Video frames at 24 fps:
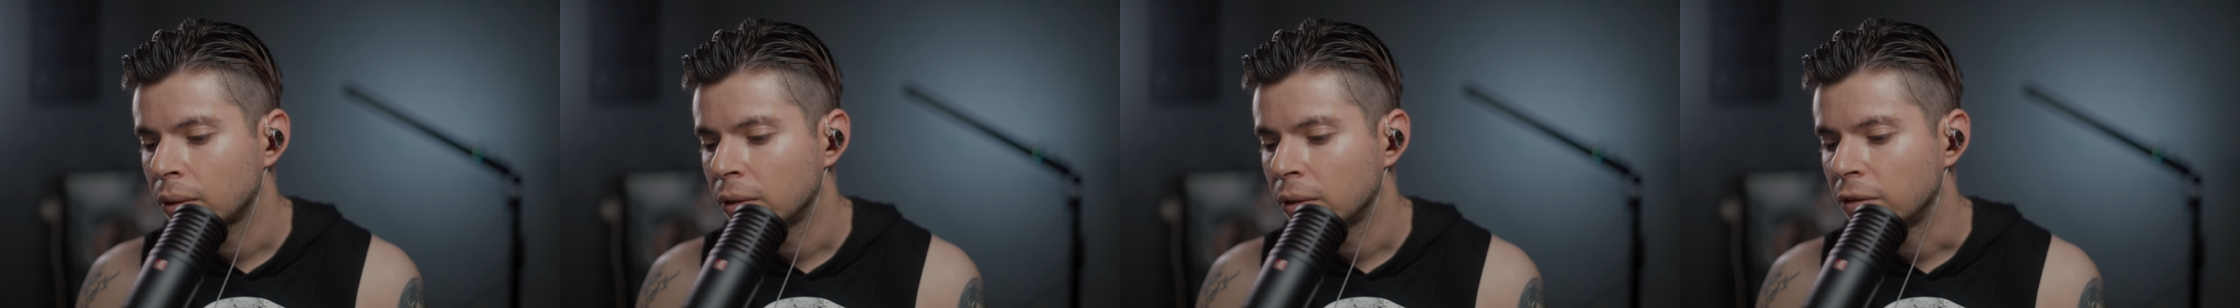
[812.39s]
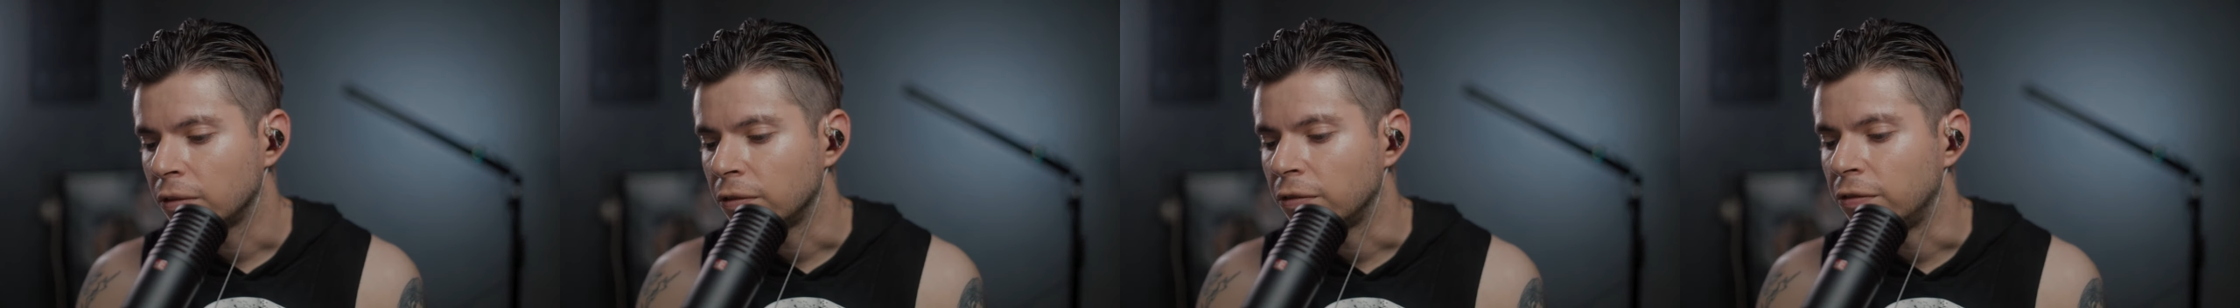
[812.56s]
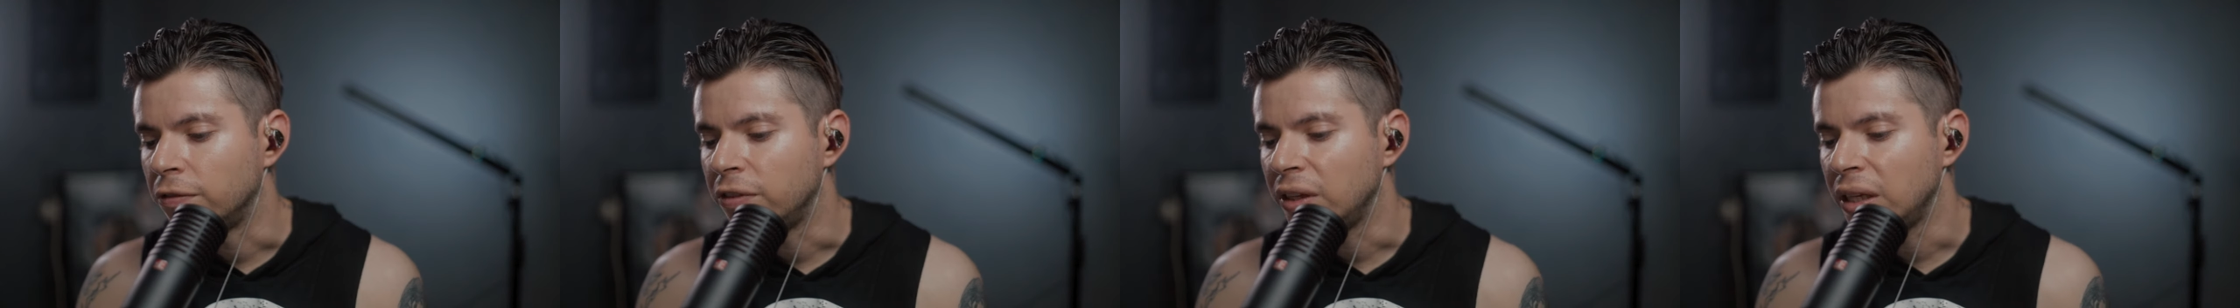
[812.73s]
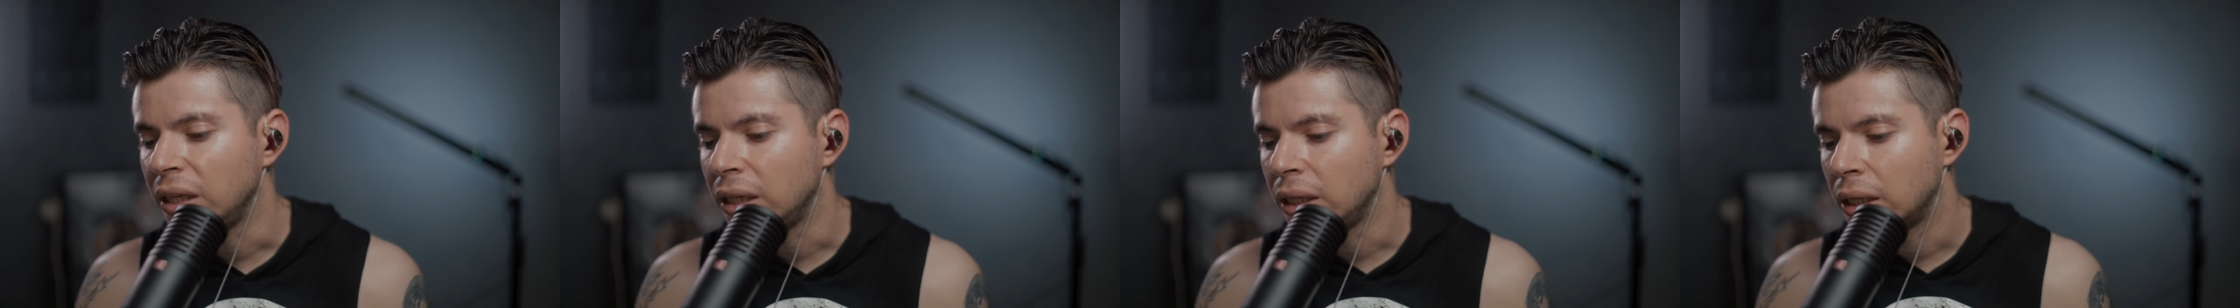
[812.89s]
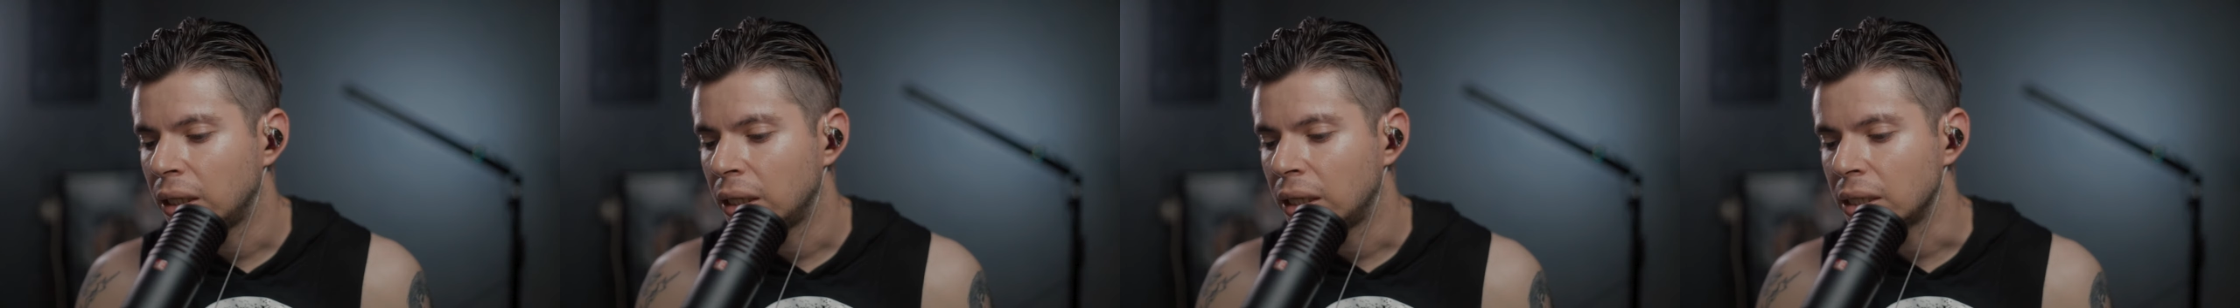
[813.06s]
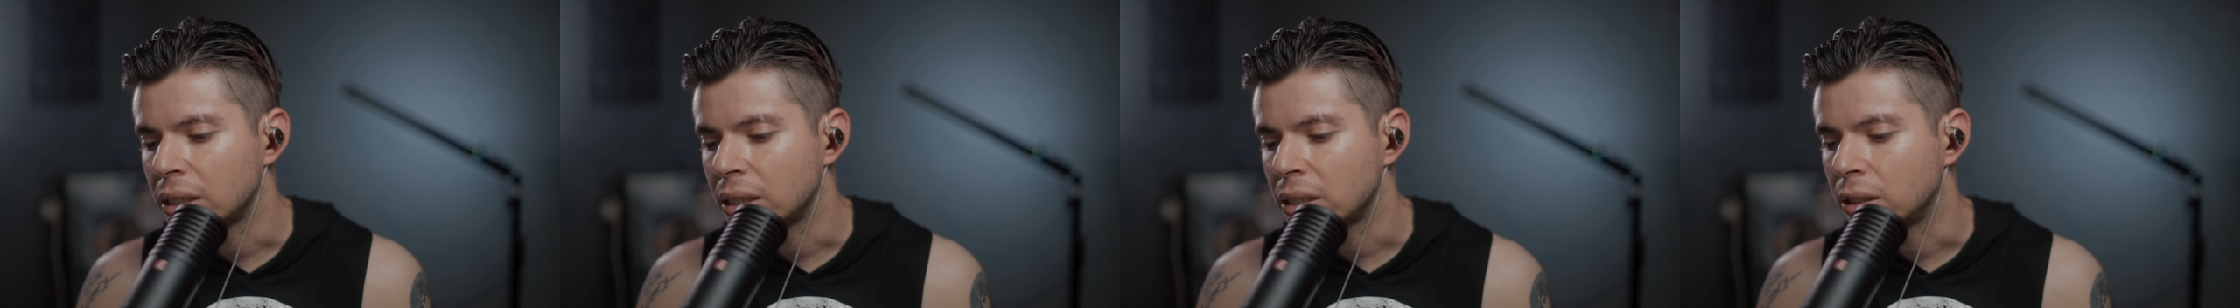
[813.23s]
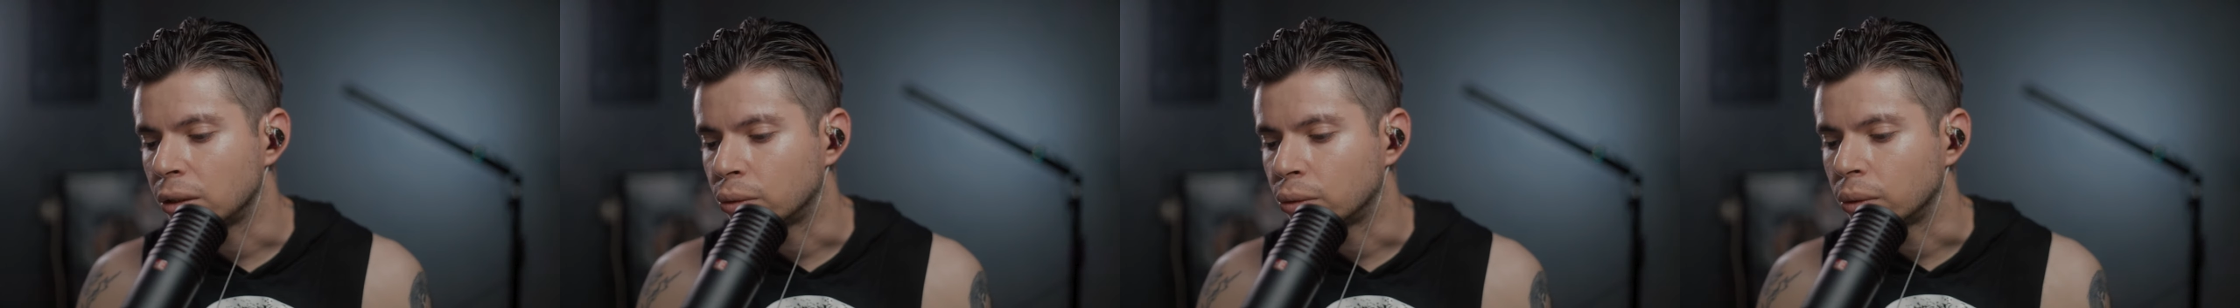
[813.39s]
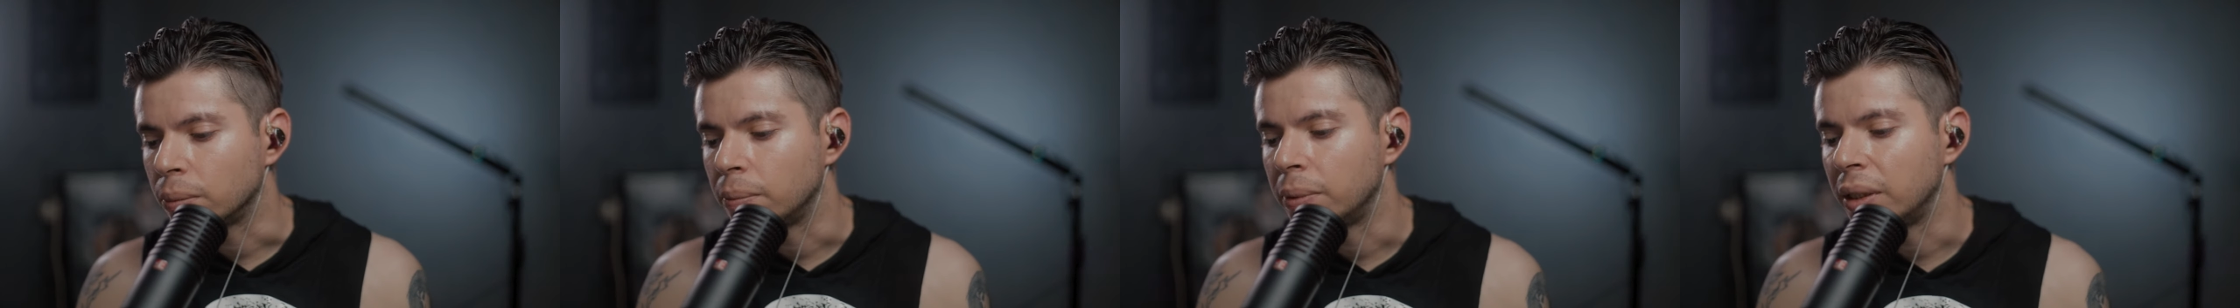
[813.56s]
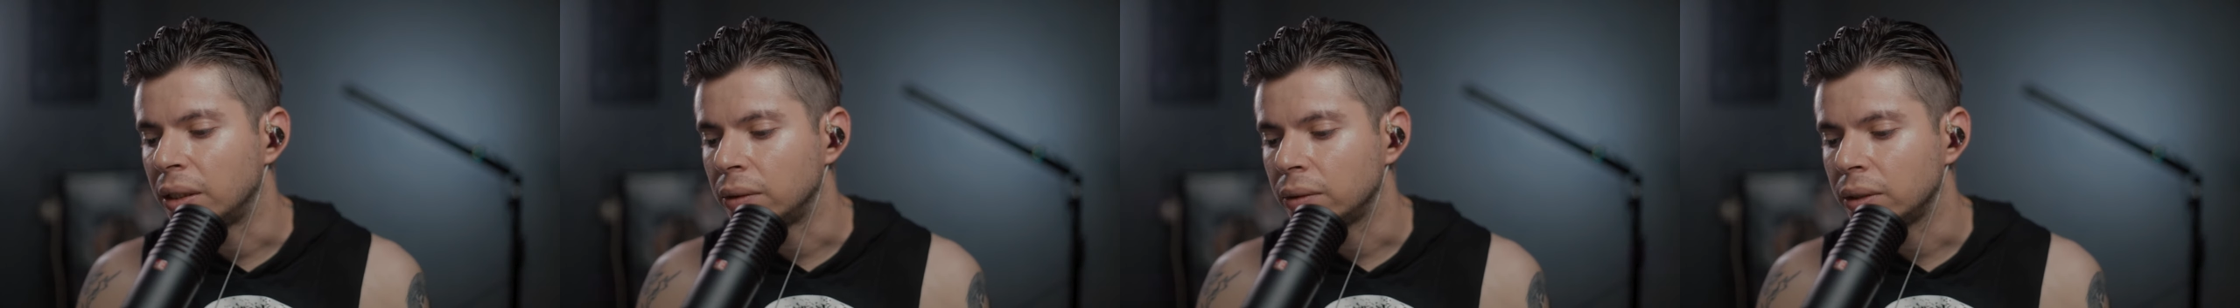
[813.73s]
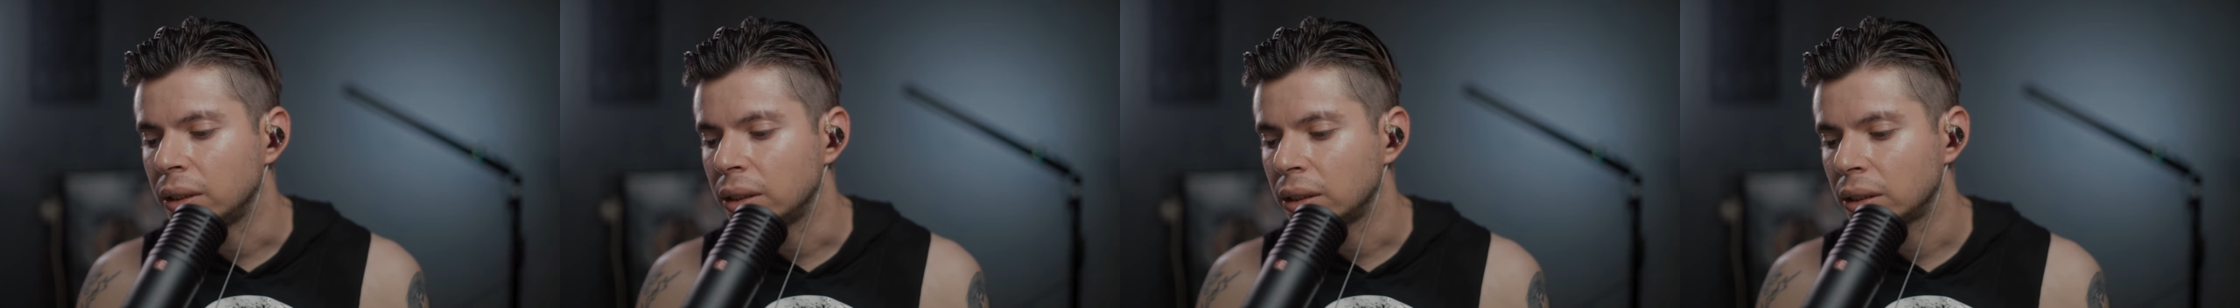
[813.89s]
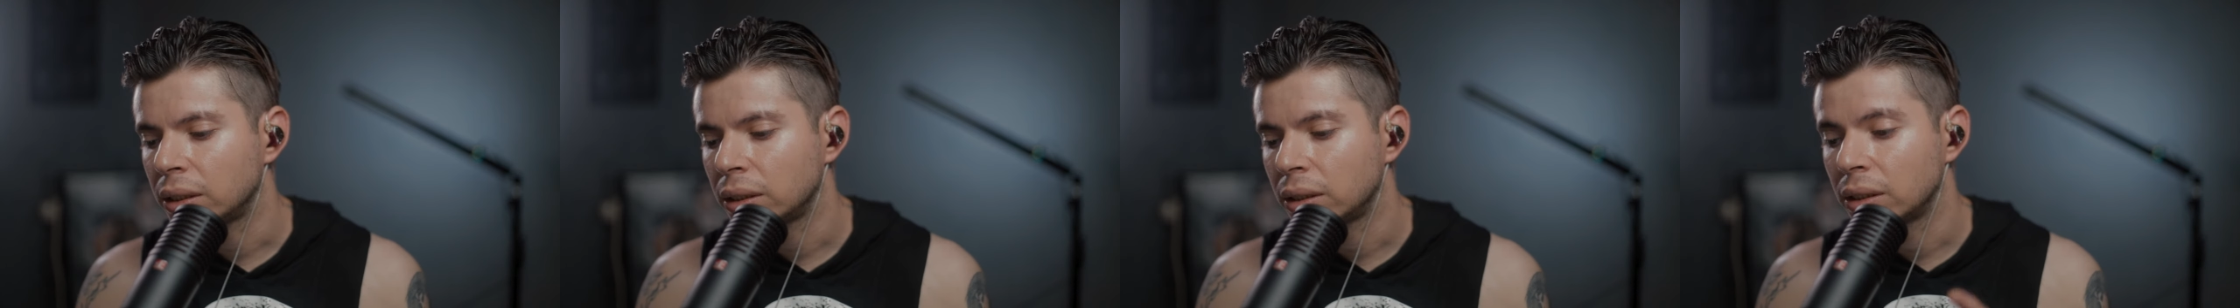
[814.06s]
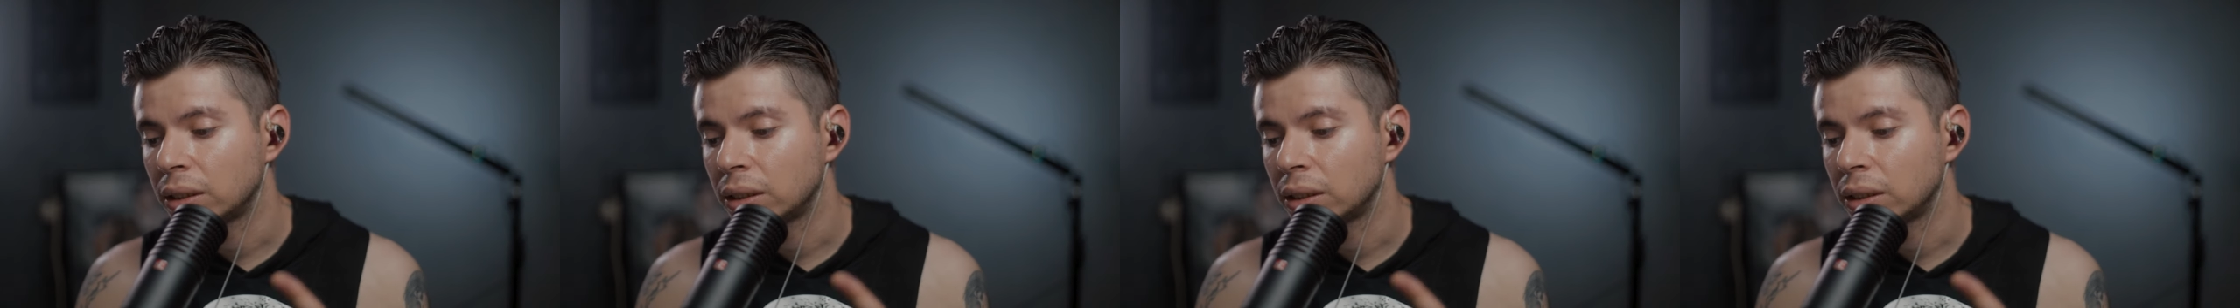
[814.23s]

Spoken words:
V is the rebellious